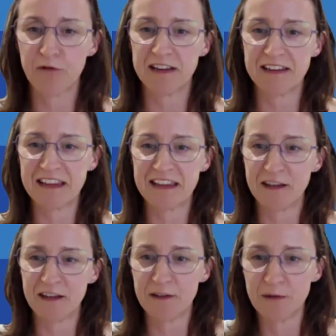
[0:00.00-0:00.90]
Great,
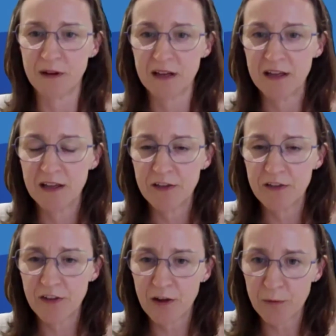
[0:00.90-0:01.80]
thank you.
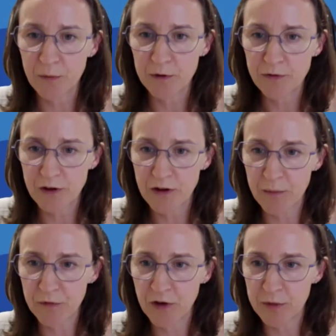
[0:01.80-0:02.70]
So we've got an
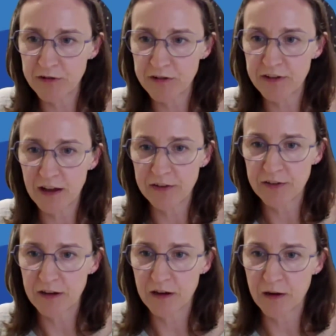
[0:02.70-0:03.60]
optometrist
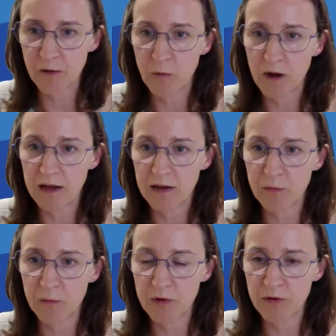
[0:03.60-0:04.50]
asking,
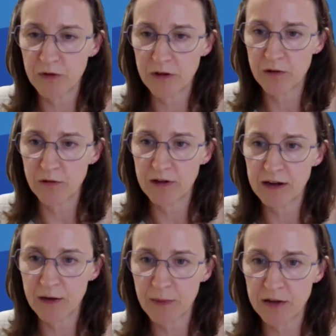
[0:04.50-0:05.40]
when would you
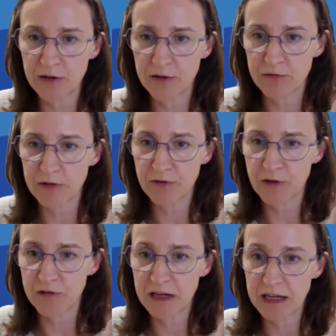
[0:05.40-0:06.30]
recommend
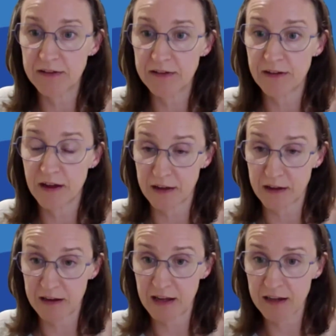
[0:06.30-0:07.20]
referring into
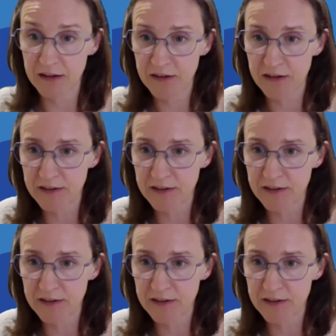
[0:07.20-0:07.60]
iConnect?